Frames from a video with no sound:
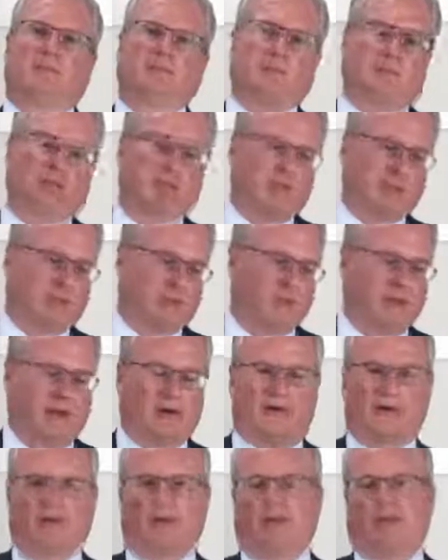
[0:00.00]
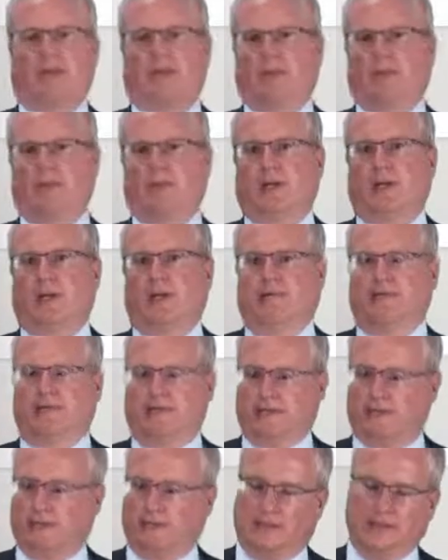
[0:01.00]
is the typical paradigm that we have
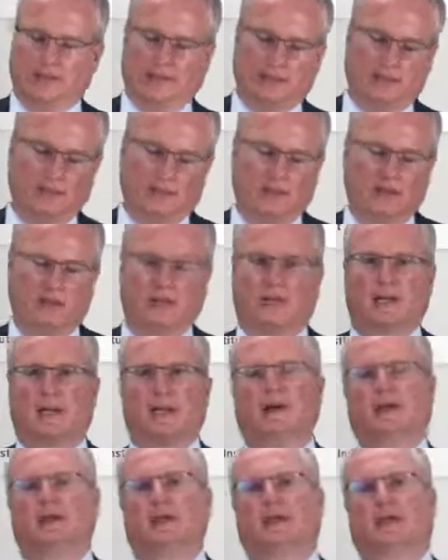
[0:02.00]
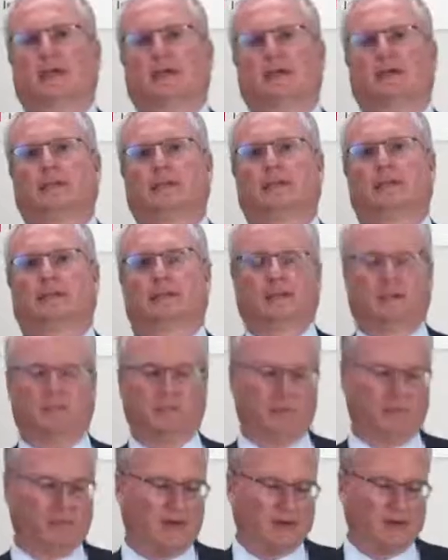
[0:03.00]
in all the cloud and internet
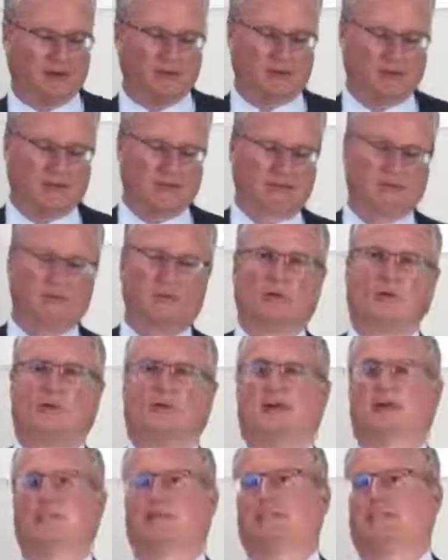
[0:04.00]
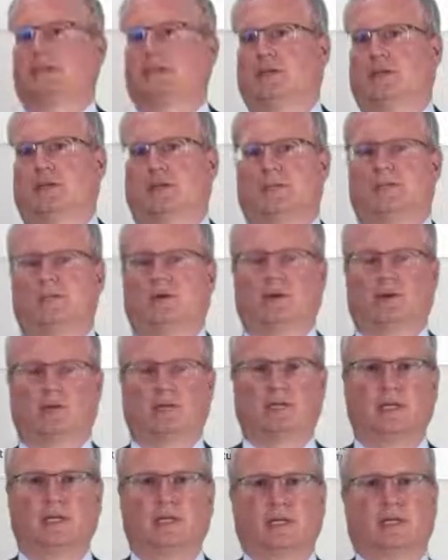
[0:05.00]
providers like Google, Amazon, and so
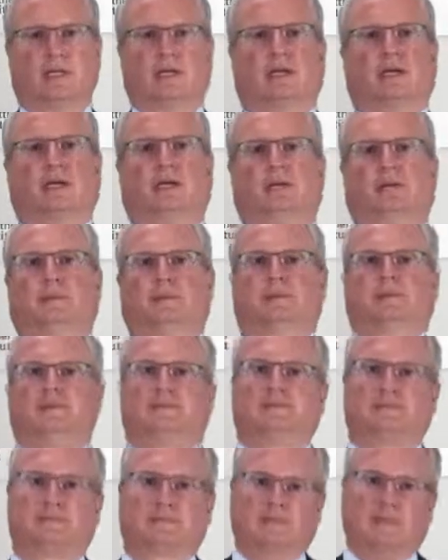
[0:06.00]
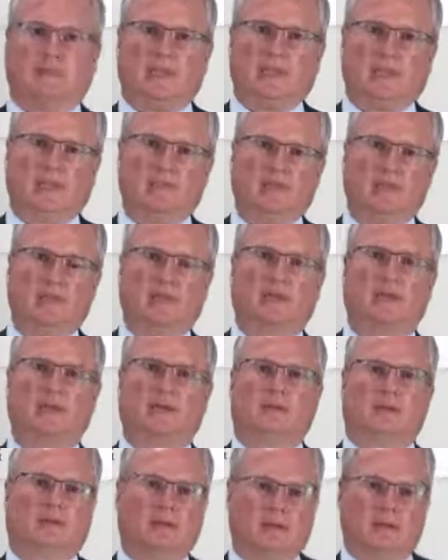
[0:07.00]
on, where you
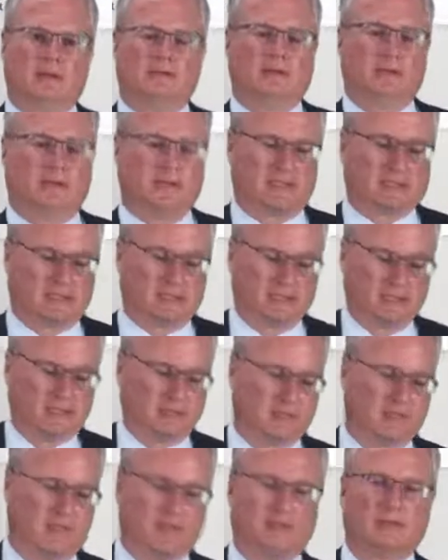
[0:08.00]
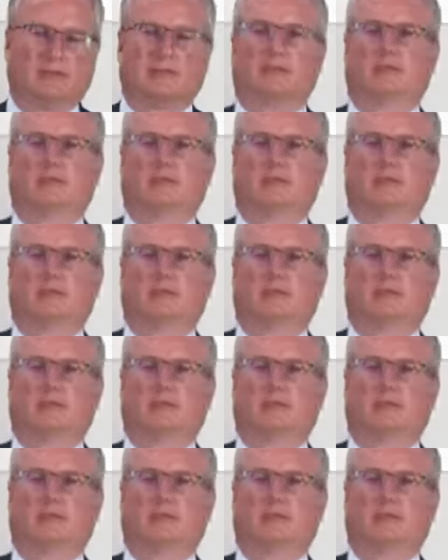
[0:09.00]
can, even as a customer,